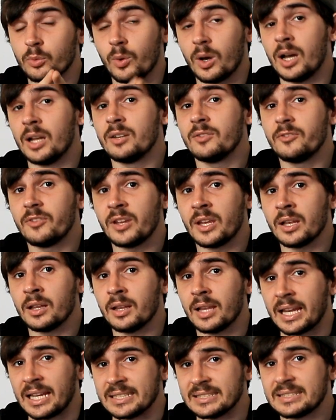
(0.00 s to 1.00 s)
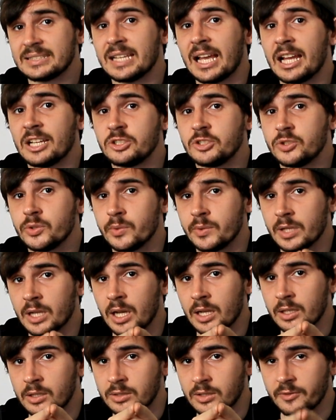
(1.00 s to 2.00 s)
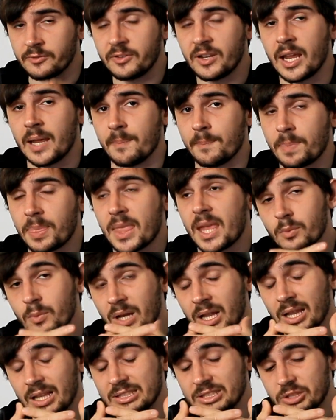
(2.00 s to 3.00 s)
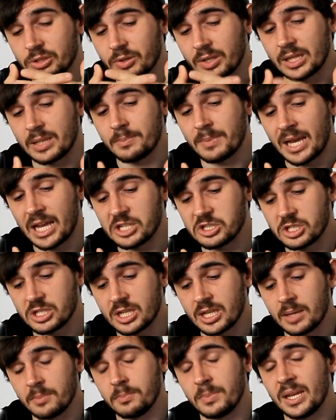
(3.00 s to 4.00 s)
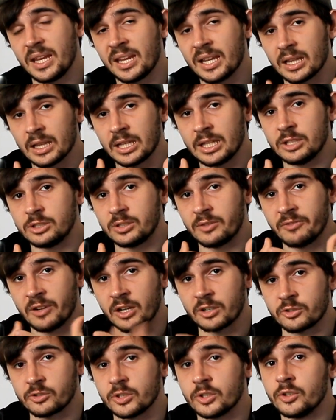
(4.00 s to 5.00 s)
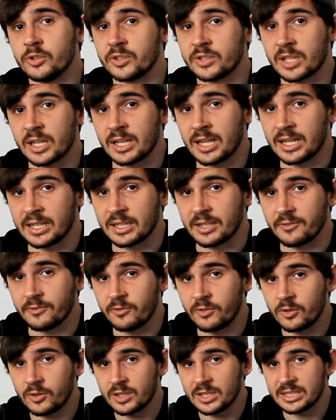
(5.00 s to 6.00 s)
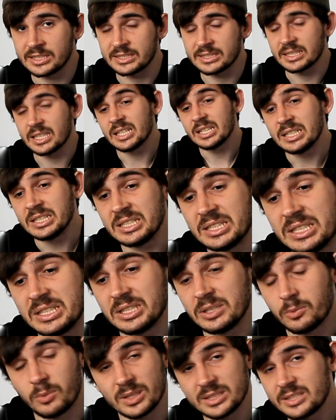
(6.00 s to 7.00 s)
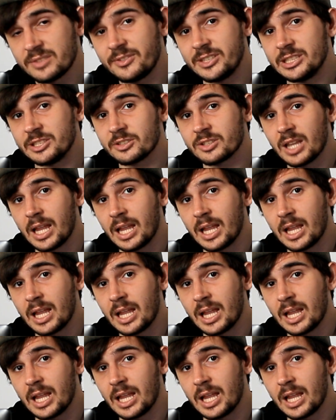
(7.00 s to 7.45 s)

to unveil a statue in honor of him. Well, as you can imagine, him being a leader of Hungary during the nineteen forties wasn't very